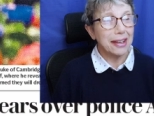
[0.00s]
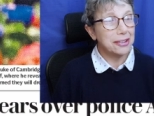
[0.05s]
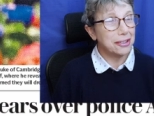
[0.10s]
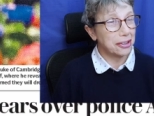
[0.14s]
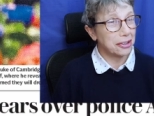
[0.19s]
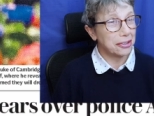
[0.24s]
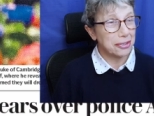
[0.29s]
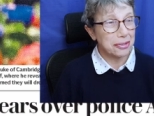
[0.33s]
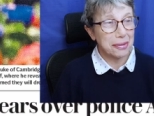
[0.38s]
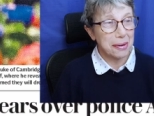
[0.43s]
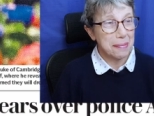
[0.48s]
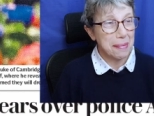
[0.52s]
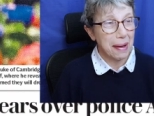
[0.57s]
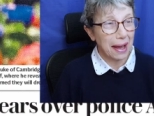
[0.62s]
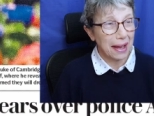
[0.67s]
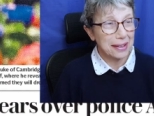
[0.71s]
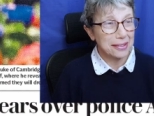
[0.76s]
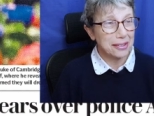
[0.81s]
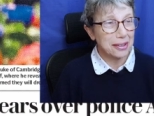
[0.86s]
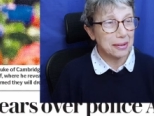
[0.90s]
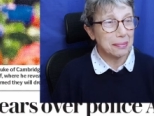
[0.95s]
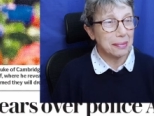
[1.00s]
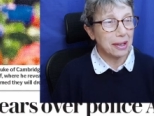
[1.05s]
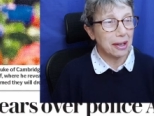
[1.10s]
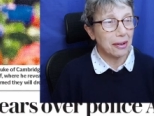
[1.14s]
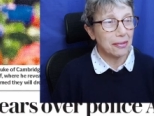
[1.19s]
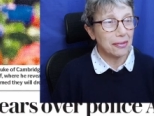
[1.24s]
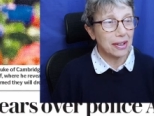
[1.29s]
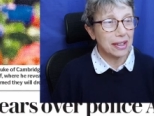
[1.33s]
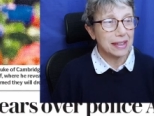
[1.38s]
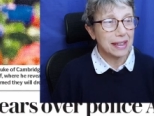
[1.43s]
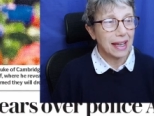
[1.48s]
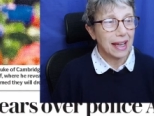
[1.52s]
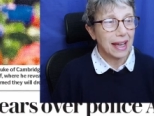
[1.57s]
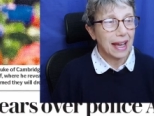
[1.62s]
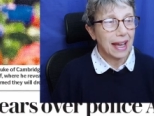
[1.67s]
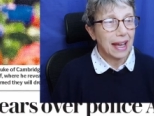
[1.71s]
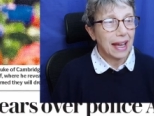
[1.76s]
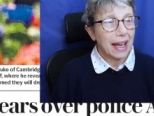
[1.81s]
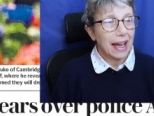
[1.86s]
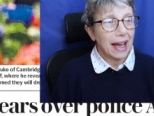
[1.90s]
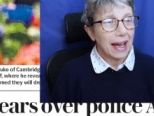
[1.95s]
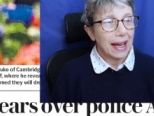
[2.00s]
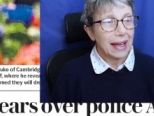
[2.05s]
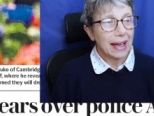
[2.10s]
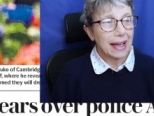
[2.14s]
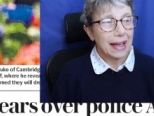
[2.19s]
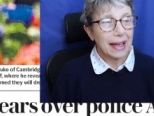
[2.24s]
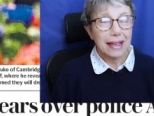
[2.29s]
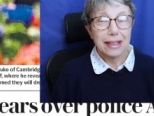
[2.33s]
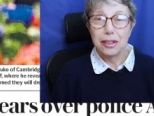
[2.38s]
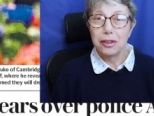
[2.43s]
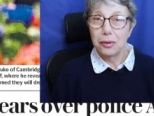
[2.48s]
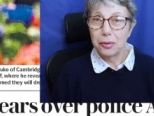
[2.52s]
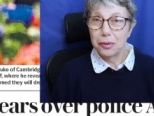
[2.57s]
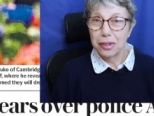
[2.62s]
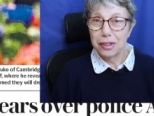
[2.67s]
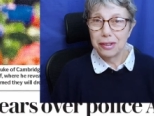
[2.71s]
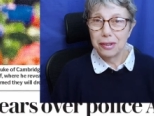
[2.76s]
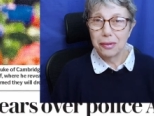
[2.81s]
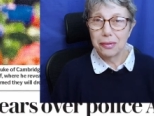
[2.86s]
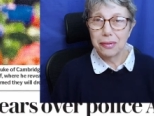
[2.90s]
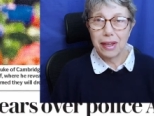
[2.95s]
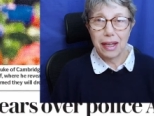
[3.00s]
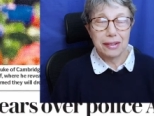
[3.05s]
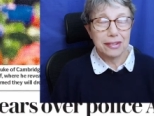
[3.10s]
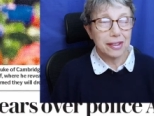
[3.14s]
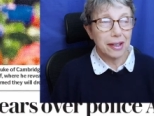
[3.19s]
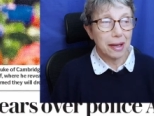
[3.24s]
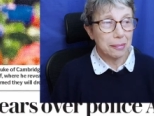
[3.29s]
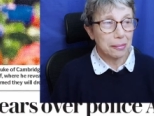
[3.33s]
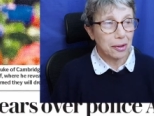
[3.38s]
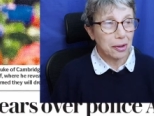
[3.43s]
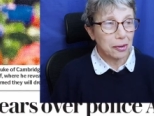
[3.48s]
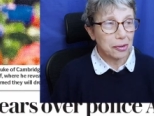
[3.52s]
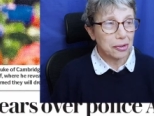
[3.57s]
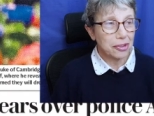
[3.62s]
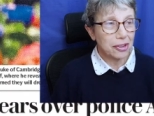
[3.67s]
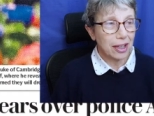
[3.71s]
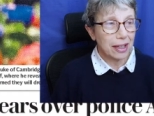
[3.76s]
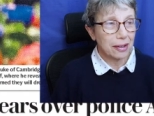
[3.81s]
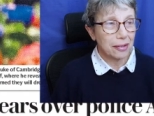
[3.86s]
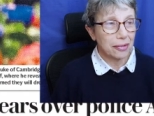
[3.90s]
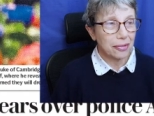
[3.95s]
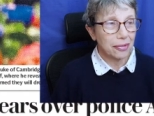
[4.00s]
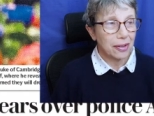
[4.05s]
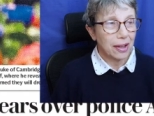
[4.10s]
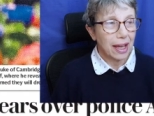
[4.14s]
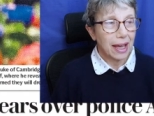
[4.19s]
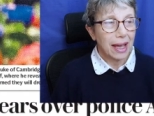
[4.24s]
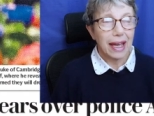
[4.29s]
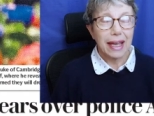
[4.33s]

He just reminded me of it. Uh, you can look that up yourself.